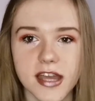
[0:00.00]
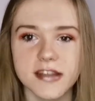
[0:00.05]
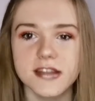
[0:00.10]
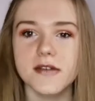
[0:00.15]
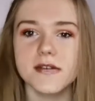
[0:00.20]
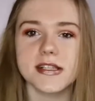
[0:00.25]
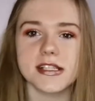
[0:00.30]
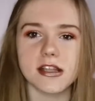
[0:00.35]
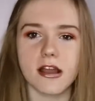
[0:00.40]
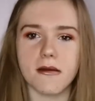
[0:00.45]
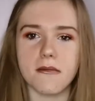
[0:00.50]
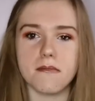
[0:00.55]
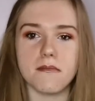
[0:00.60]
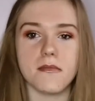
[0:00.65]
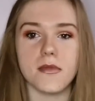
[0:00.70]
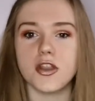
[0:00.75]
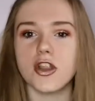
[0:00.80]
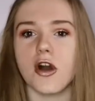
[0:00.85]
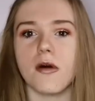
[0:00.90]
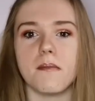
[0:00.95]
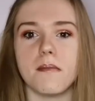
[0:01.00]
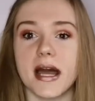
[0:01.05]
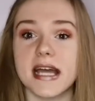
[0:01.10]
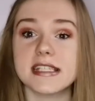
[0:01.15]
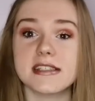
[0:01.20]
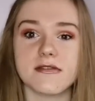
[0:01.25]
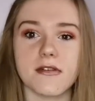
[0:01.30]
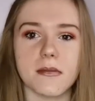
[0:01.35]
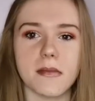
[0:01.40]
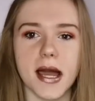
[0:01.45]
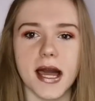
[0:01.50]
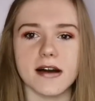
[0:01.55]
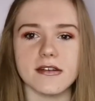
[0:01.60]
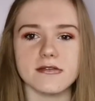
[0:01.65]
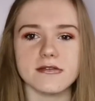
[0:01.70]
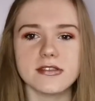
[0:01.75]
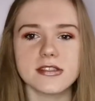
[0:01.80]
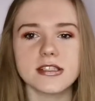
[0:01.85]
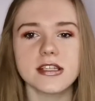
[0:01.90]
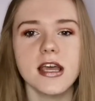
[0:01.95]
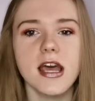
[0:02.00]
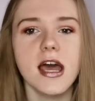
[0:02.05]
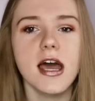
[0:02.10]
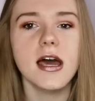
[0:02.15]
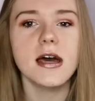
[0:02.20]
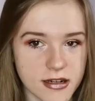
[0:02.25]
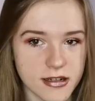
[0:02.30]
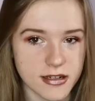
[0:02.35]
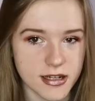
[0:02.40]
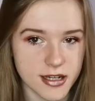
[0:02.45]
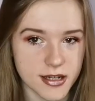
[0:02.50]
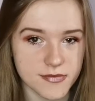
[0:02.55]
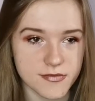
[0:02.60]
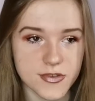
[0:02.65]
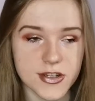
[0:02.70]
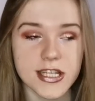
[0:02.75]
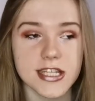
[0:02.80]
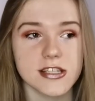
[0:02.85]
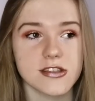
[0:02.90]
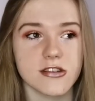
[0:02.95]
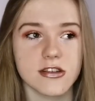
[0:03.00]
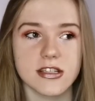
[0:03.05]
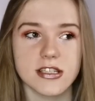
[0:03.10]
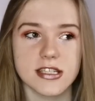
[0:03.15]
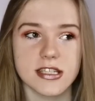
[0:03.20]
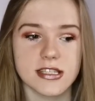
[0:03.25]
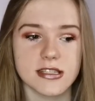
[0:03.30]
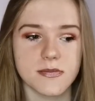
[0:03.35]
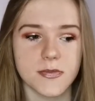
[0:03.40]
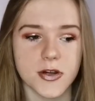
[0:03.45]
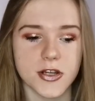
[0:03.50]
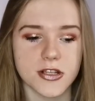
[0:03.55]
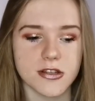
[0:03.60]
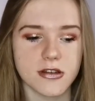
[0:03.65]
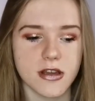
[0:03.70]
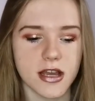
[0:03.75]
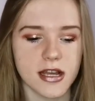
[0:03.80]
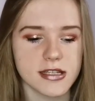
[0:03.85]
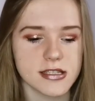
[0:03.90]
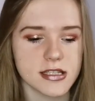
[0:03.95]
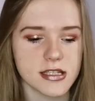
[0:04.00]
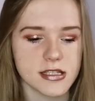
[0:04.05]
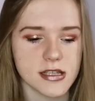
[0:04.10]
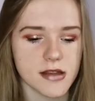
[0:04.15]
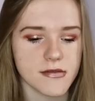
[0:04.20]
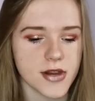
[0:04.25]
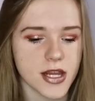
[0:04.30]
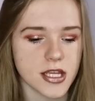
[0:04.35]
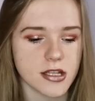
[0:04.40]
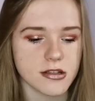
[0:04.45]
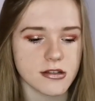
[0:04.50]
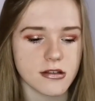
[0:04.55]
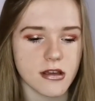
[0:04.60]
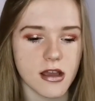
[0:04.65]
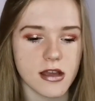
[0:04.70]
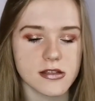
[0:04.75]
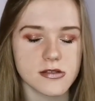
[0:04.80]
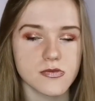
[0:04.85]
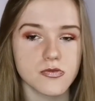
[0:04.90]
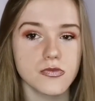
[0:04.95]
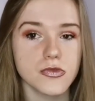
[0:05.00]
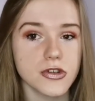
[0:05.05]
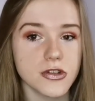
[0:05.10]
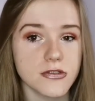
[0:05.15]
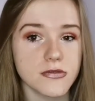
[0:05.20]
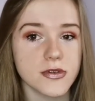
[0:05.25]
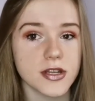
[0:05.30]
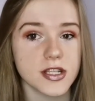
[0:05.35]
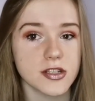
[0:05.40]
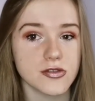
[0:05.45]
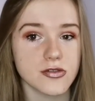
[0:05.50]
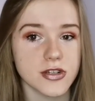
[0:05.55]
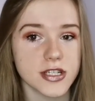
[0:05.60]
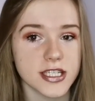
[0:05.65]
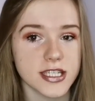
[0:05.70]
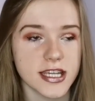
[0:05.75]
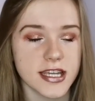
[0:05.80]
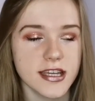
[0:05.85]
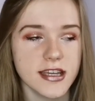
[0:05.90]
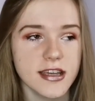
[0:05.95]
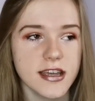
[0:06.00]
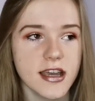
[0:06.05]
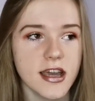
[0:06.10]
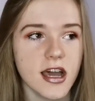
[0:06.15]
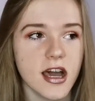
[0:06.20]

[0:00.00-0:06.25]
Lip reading: I know it's like not massive amounts, and I'm really sorry to disappoint you guys because I reckon you guys would have enjoyed it.